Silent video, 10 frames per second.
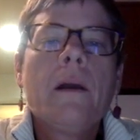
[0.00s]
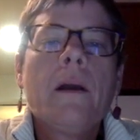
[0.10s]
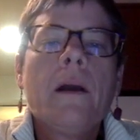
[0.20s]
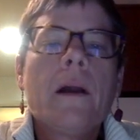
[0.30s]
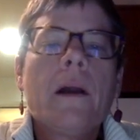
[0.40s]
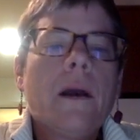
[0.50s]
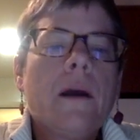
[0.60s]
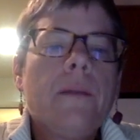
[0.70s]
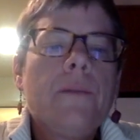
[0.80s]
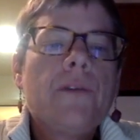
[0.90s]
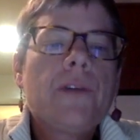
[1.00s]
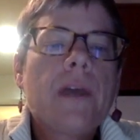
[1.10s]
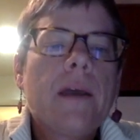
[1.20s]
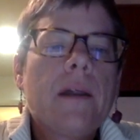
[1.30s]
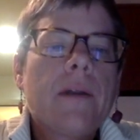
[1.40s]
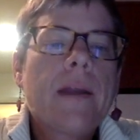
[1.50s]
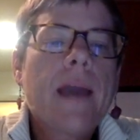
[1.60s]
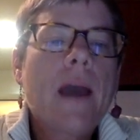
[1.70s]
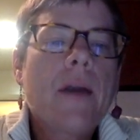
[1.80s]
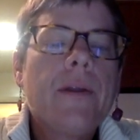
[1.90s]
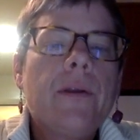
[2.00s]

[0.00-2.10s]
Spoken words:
I'm going to unmute you, Hillary. How are you